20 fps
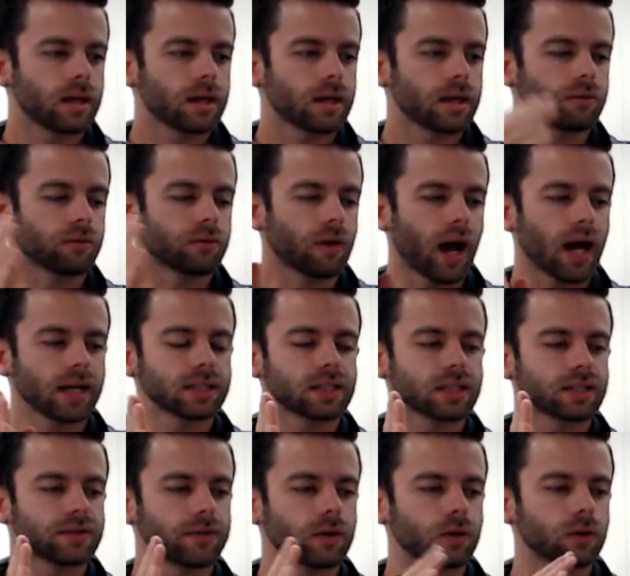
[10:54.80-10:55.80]
The rise
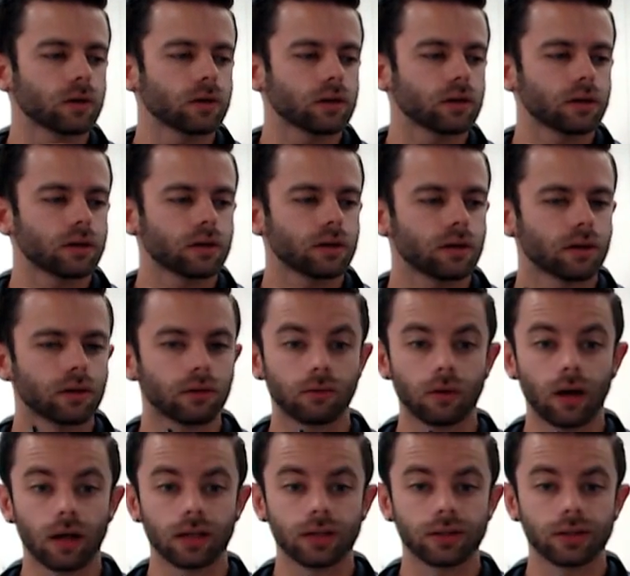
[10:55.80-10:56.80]
is 4, the
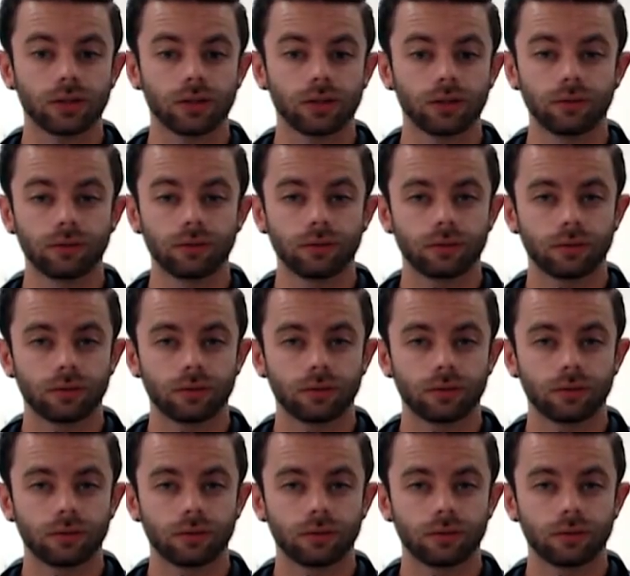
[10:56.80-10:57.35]
run is 2.